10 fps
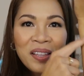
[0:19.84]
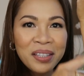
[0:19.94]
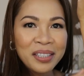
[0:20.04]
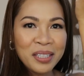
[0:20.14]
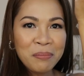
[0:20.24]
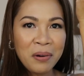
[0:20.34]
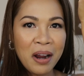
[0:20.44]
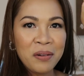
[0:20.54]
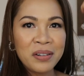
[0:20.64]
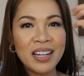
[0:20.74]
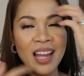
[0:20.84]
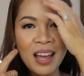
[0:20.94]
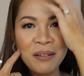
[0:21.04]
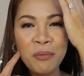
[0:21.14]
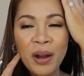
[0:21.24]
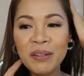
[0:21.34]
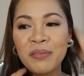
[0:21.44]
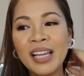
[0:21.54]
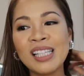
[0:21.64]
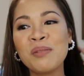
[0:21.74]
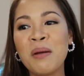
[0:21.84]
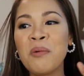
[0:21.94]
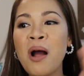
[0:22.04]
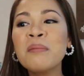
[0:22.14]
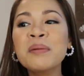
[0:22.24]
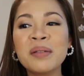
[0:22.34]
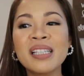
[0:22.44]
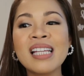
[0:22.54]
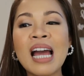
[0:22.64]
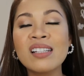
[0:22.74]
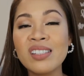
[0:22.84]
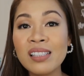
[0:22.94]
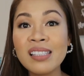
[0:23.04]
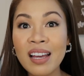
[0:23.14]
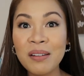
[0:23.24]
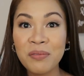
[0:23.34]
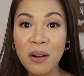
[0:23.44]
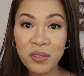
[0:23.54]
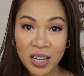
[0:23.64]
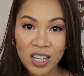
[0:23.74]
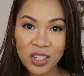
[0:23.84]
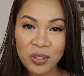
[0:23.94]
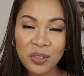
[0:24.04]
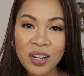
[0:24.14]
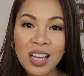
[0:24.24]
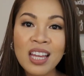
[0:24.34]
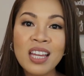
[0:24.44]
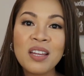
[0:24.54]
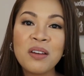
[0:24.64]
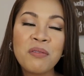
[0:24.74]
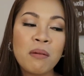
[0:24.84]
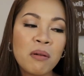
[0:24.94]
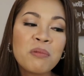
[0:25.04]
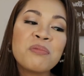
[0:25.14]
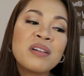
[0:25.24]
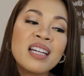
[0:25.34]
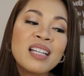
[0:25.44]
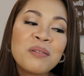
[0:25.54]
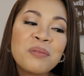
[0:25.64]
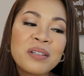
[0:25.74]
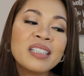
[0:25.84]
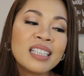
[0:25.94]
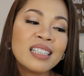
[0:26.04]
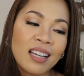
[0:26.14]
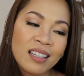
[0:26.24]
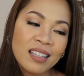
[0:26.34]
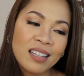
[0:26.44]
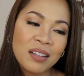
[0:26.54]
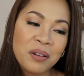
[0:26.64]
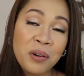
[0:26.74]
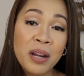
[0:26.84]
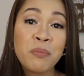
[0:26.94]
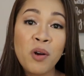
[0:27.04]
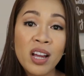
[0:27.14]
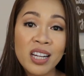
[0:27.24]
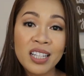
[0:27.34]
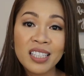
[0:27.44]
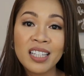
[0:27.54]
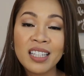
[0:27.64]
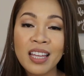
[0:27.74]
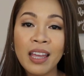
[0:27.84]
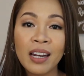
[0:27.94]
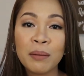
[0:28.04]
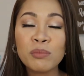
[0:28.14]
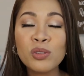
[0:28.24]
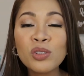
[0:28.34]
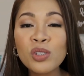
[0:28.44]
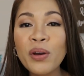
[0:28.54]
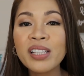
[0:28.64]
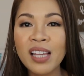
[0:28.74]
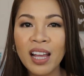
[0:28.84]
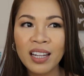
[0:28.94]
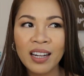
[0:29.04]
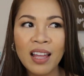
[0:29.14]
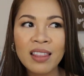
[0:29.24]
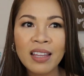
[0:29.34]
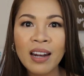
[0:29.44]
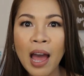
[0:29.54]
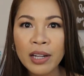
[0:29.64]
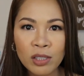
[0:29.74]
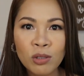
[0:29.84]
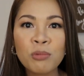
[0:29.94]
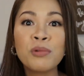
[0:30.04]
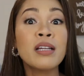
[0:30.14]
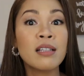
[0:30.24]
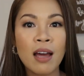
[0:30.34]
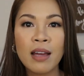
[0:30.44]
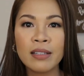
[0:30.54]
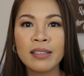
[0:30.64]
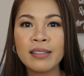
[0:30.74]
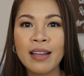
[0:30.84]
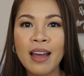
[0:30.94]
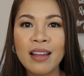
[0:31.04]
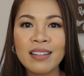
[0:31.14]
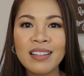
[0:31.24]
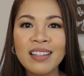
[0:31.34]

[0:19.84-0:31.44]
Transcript: This is brown and I have white face. So my problem is I just got foundation from a really great product and I'm so excited, and then I just realized that